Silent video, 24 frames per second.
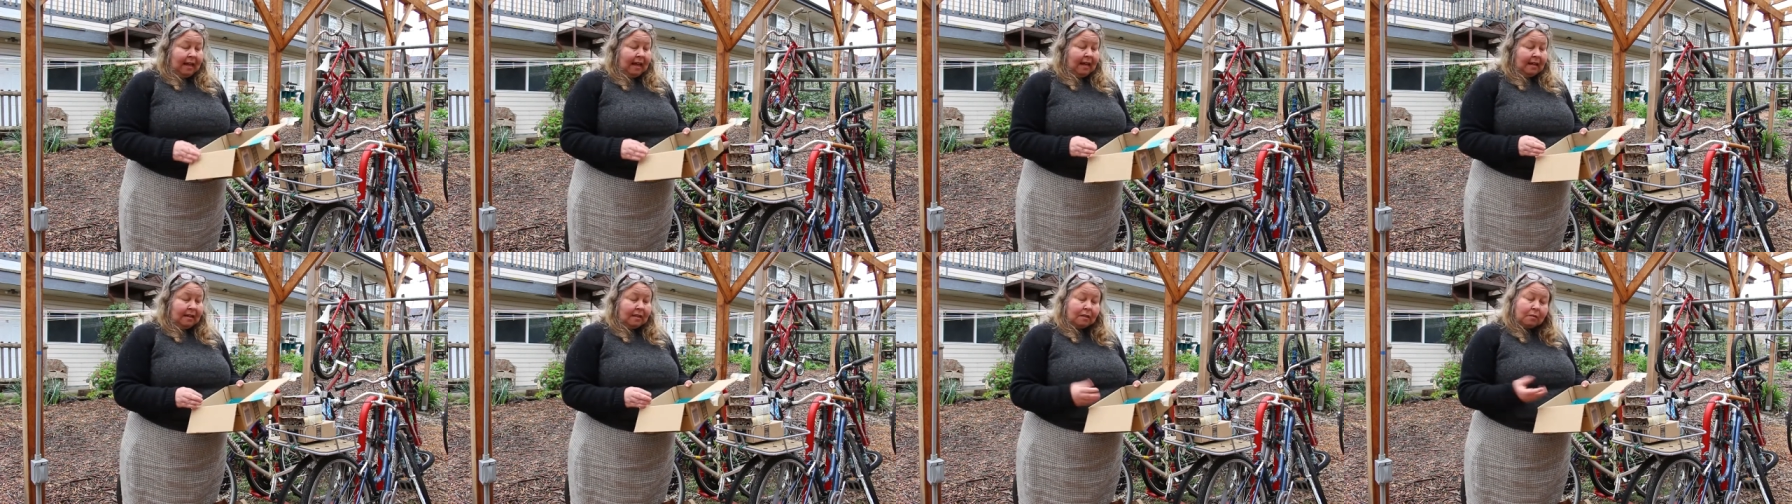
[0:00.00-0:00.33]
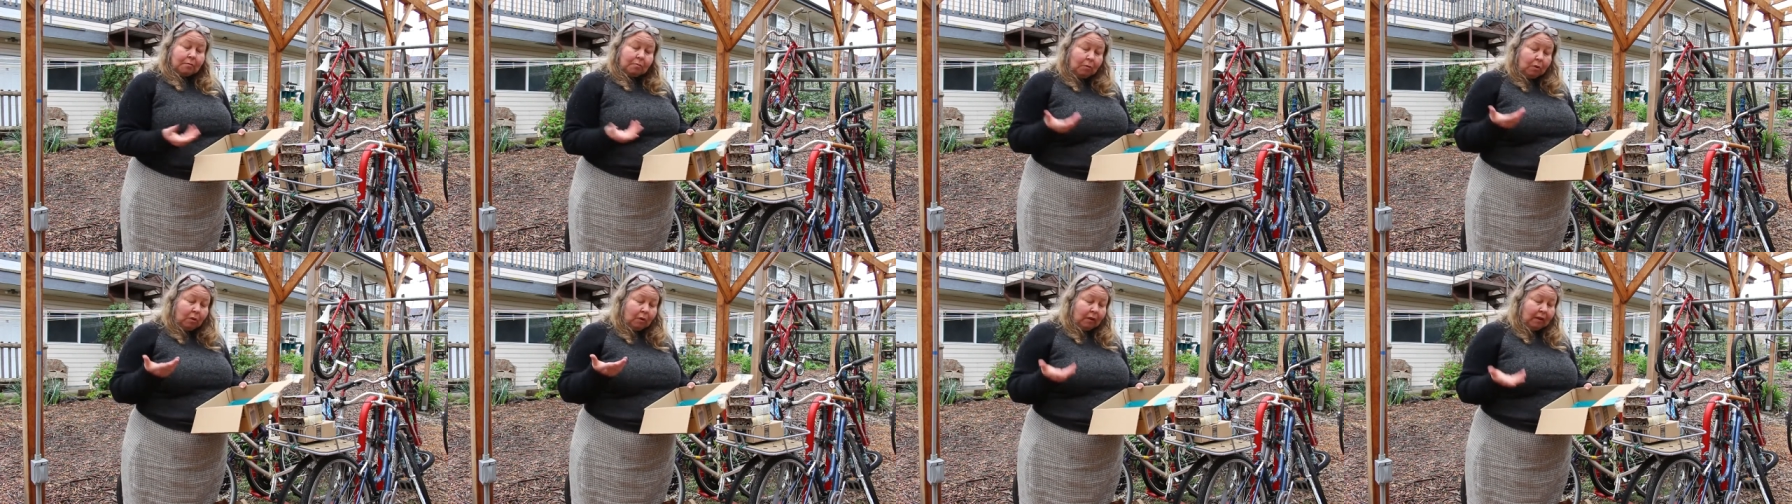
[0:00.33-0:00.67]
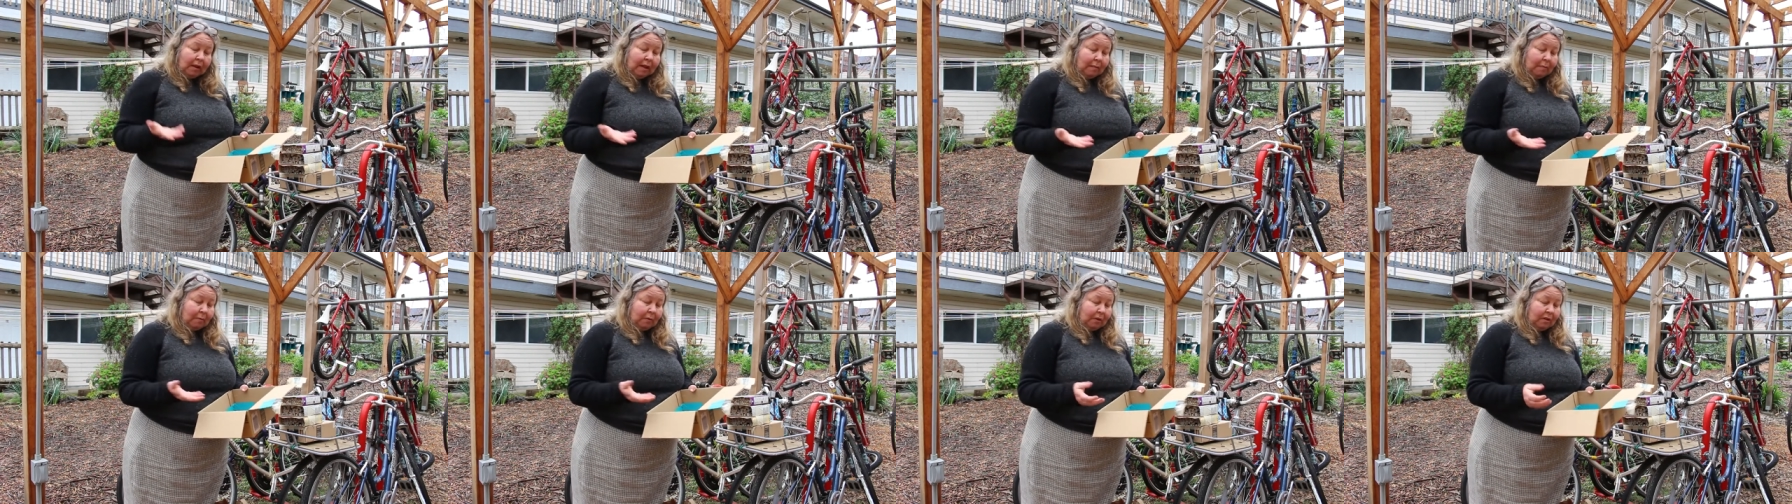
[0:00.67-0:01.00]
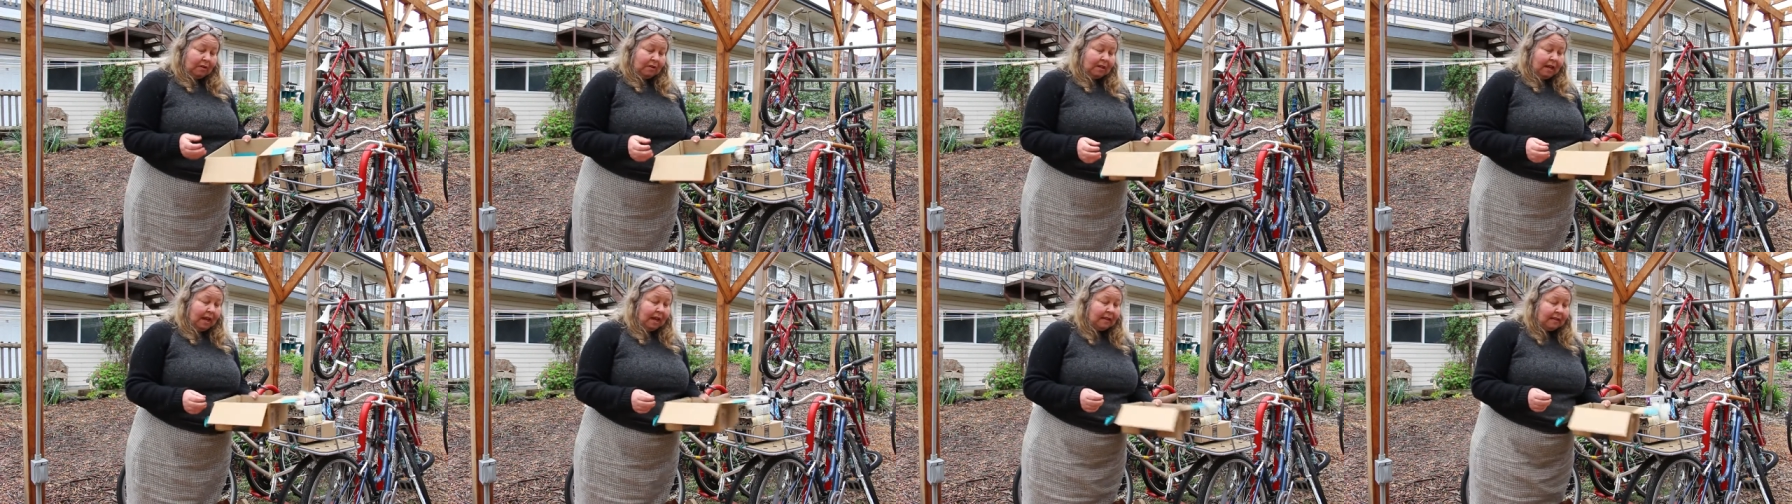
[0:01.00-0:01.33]
and it's more labor
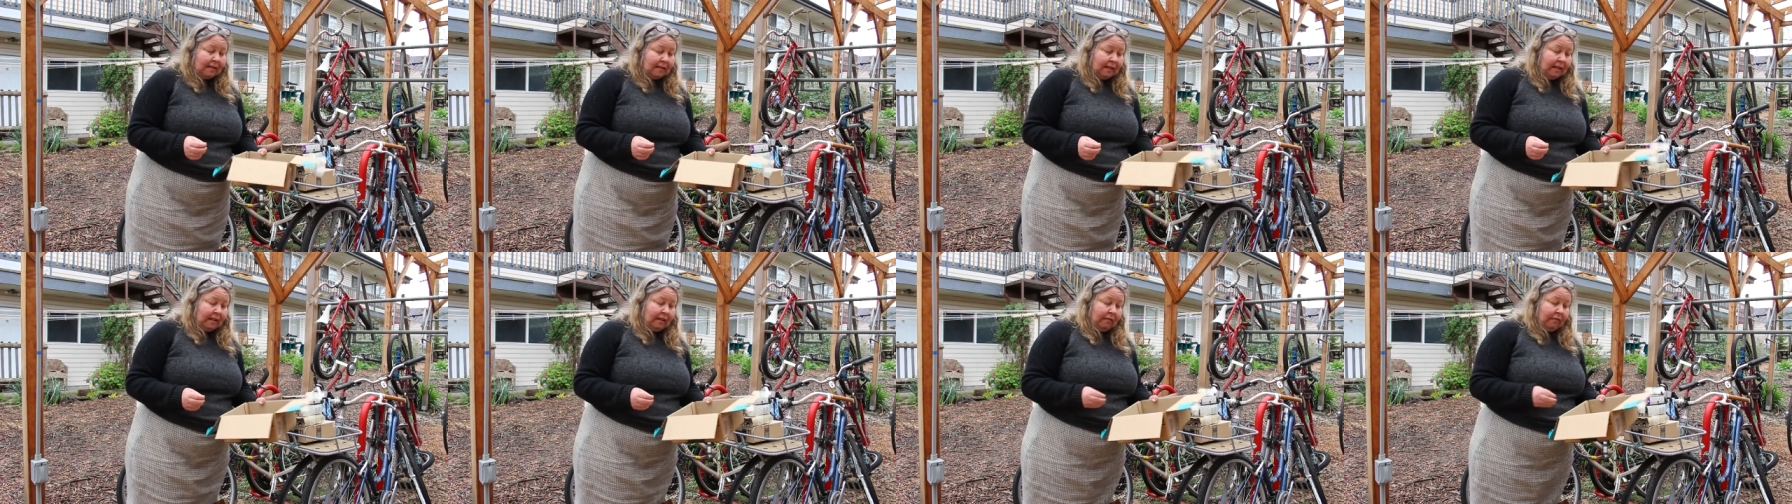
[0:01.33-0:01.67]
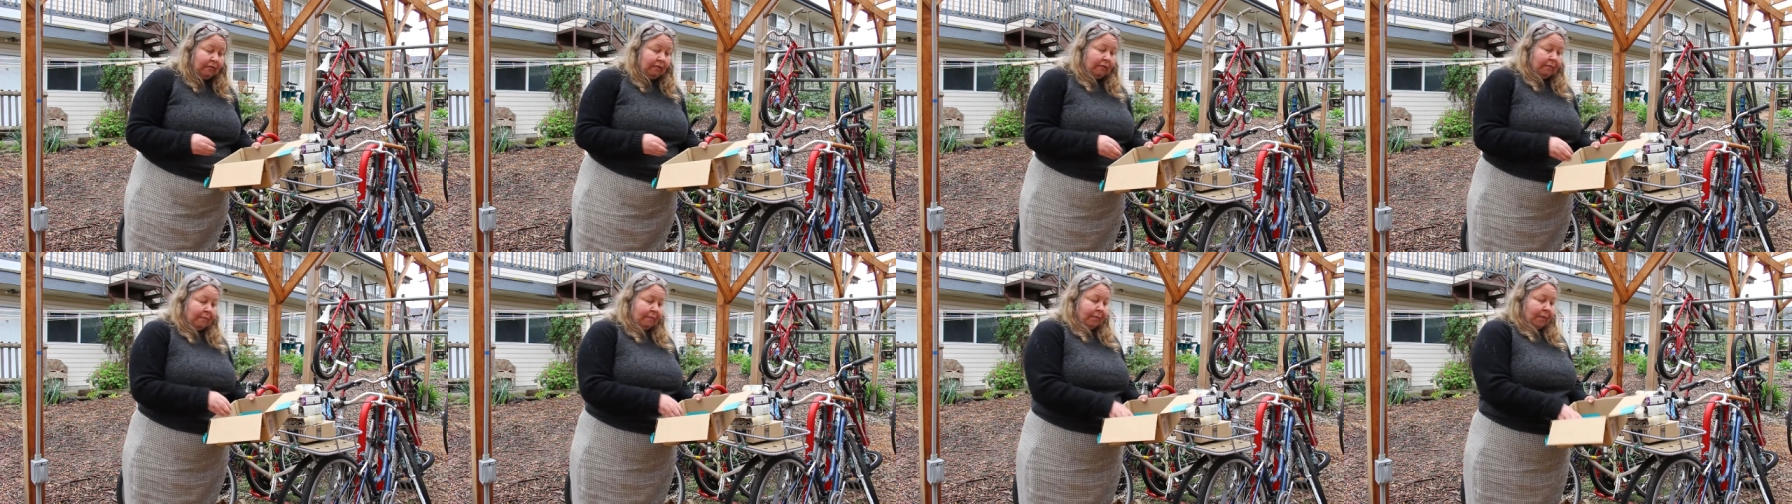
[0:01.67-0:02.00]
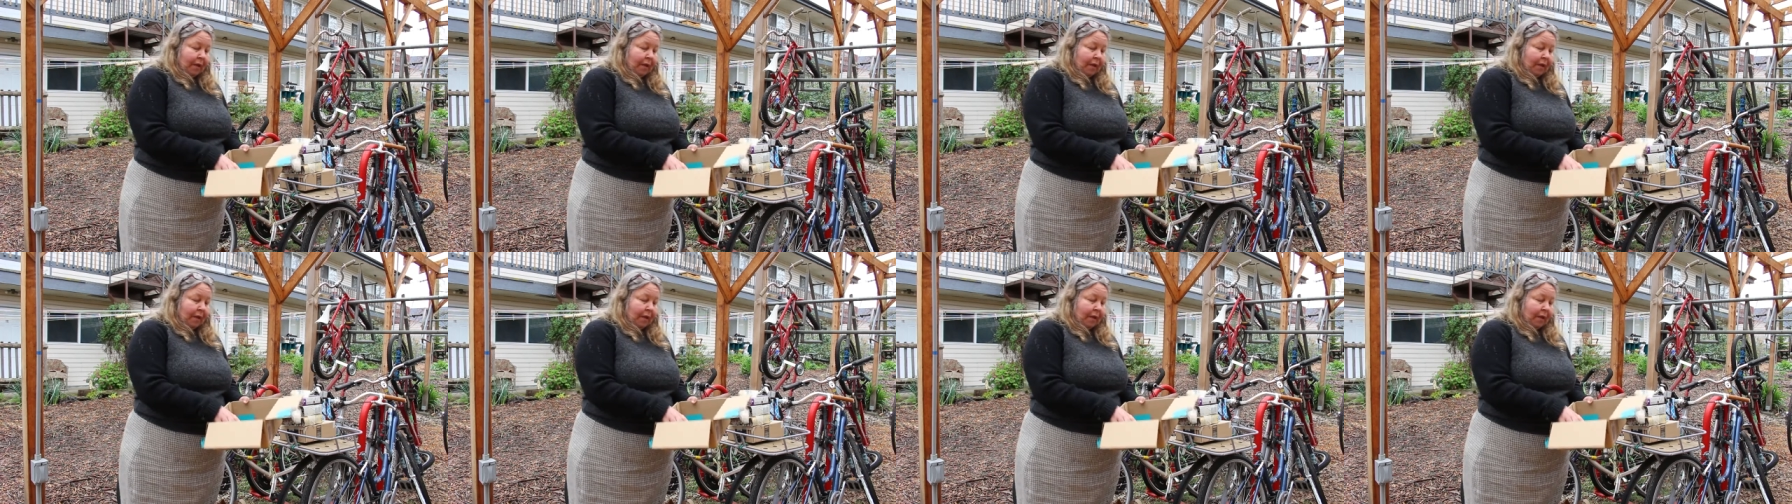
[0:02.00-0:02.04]
intensive,